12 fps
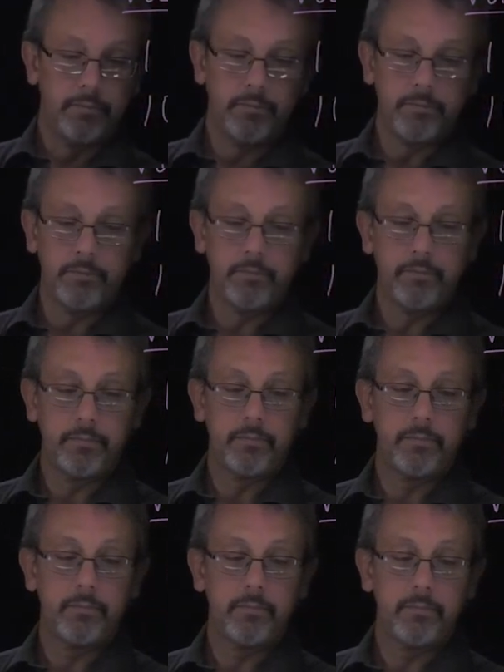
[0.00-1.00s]

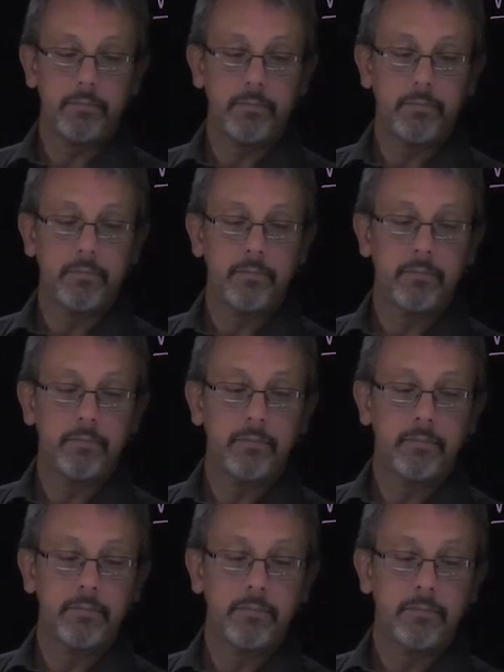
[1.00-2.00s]

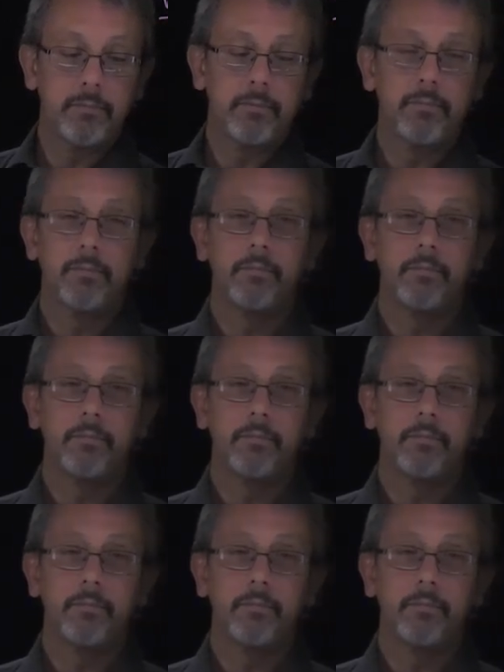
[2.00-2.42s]
No one is speaking in this clip.